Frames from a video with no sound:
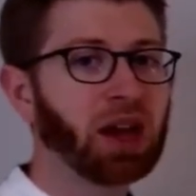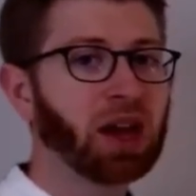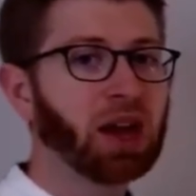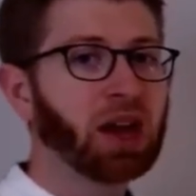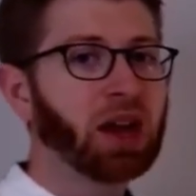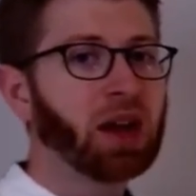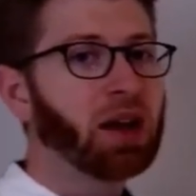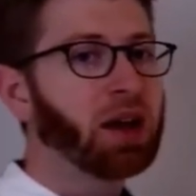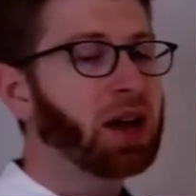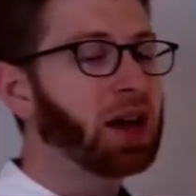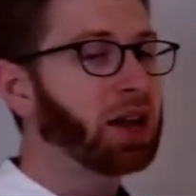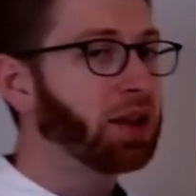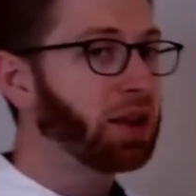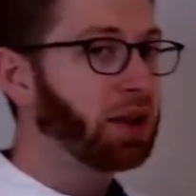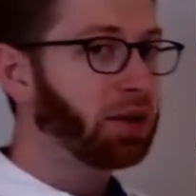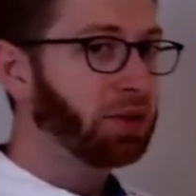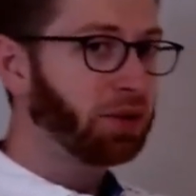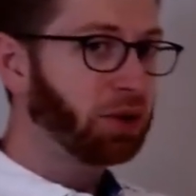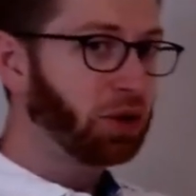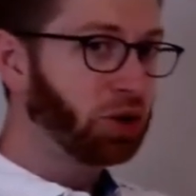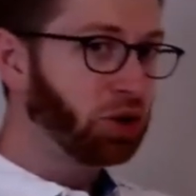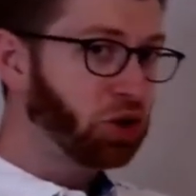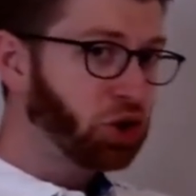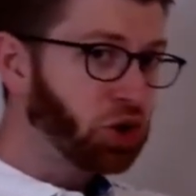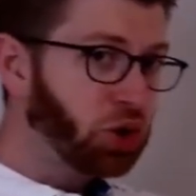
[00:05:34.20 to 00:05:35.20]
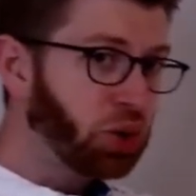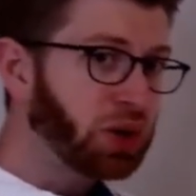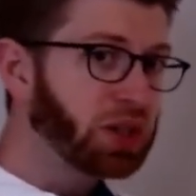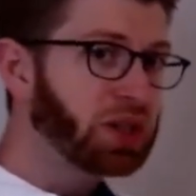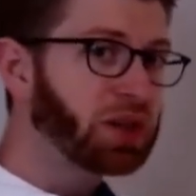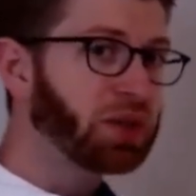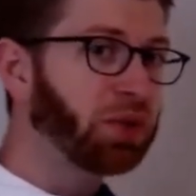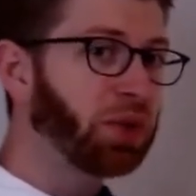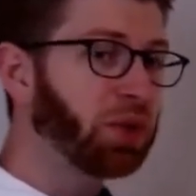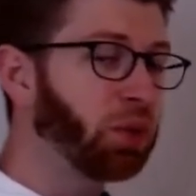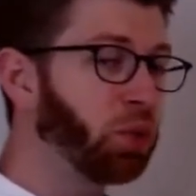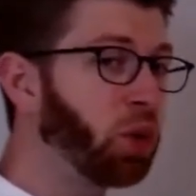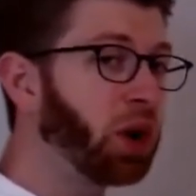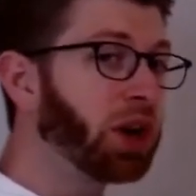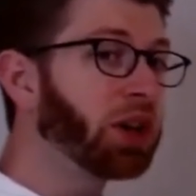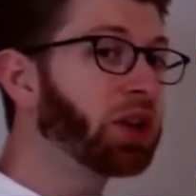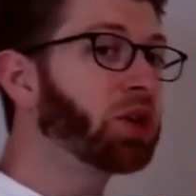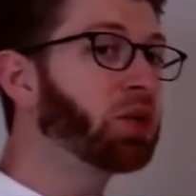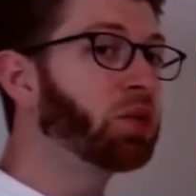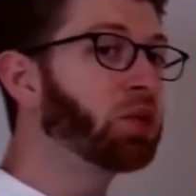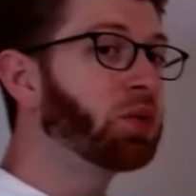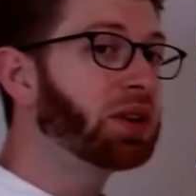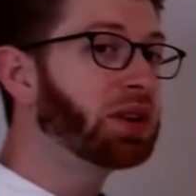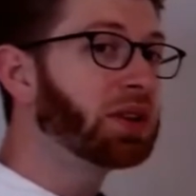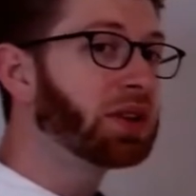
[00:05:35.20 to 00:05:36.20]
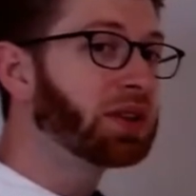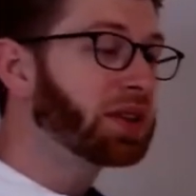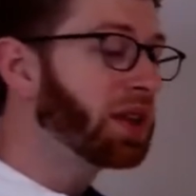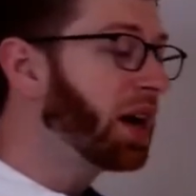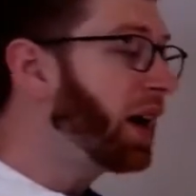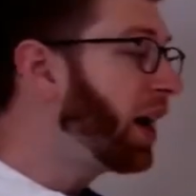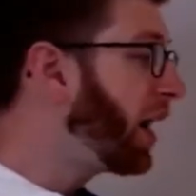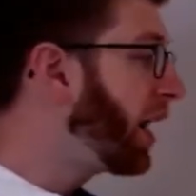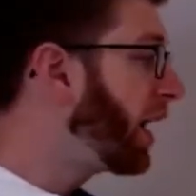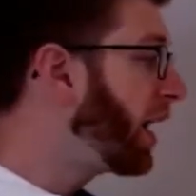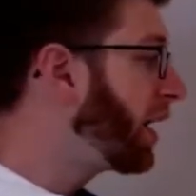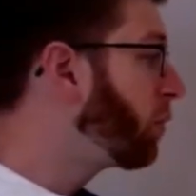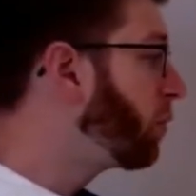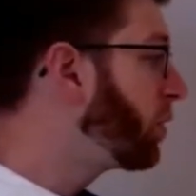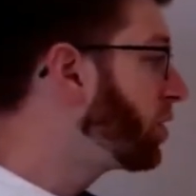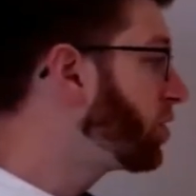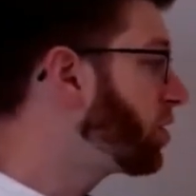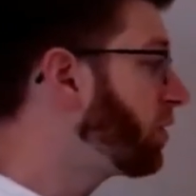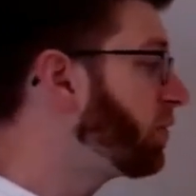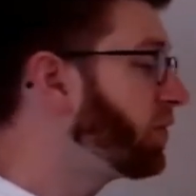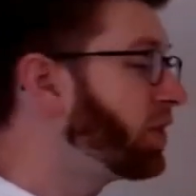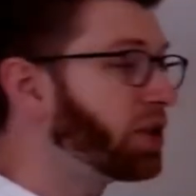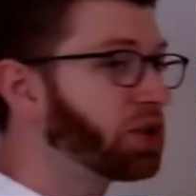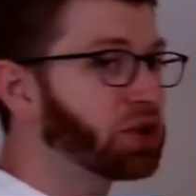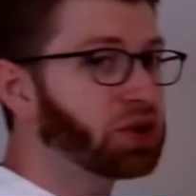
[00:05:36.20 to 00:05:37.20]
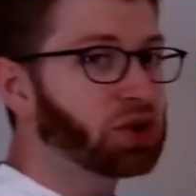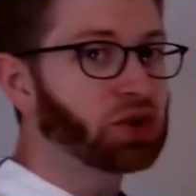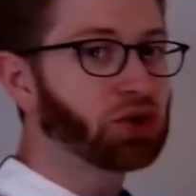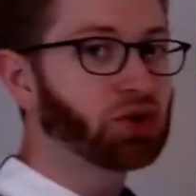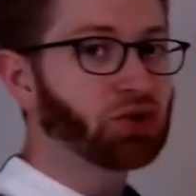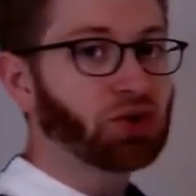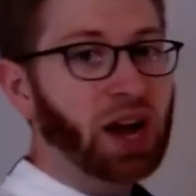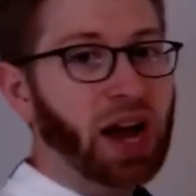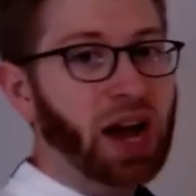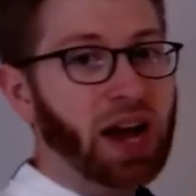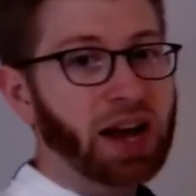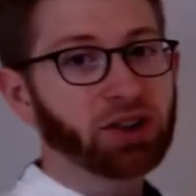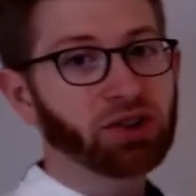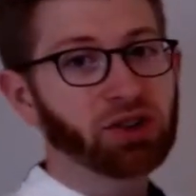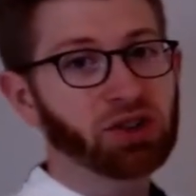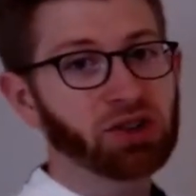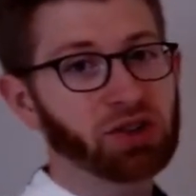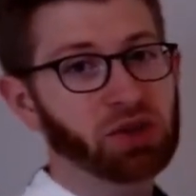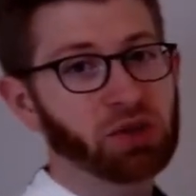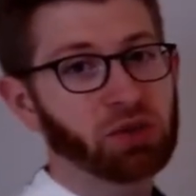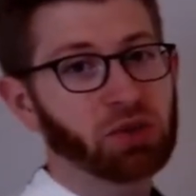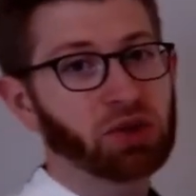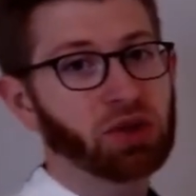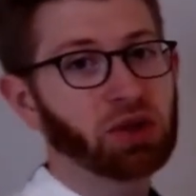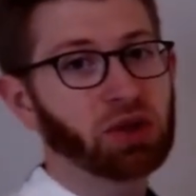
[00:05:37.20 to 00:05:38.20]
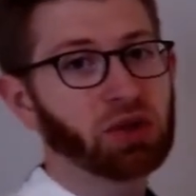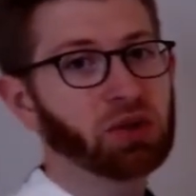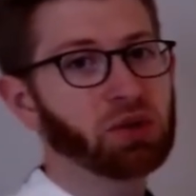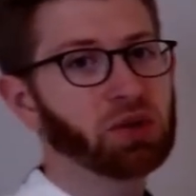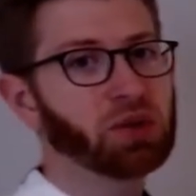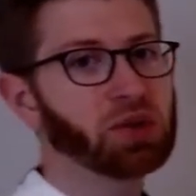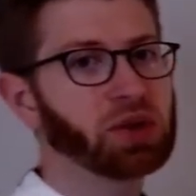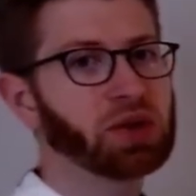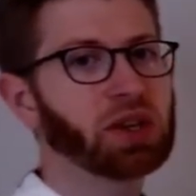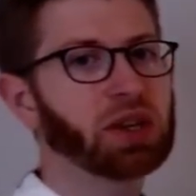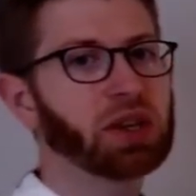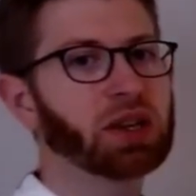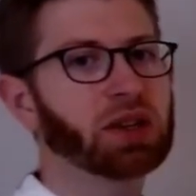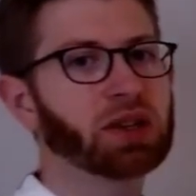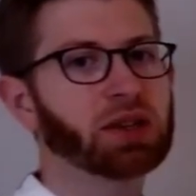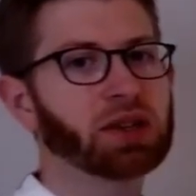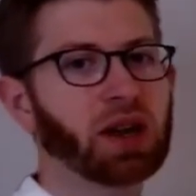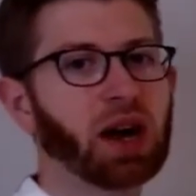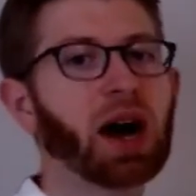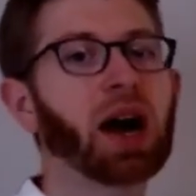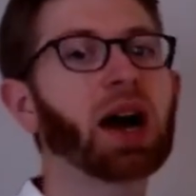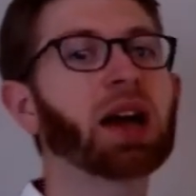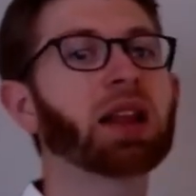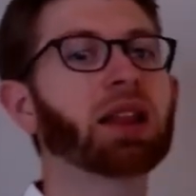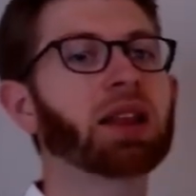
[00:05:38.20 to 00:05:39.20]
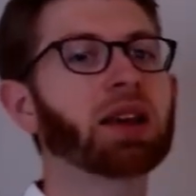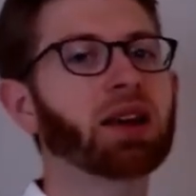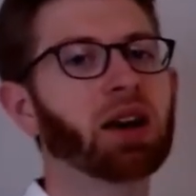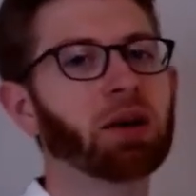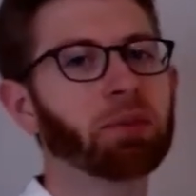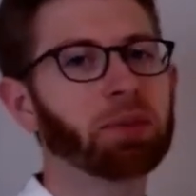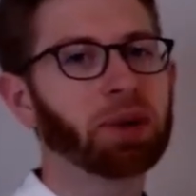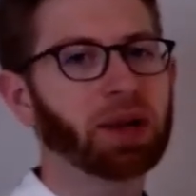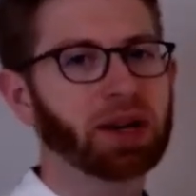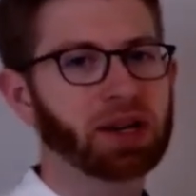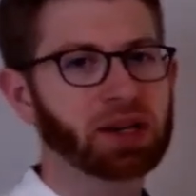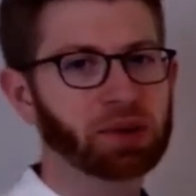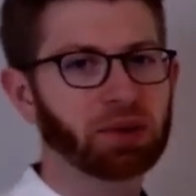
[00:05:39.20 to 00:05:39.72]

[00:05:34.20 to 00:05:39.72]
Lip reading: And the choice for what you would decide, which of these strategies you would use, is a highly complex one.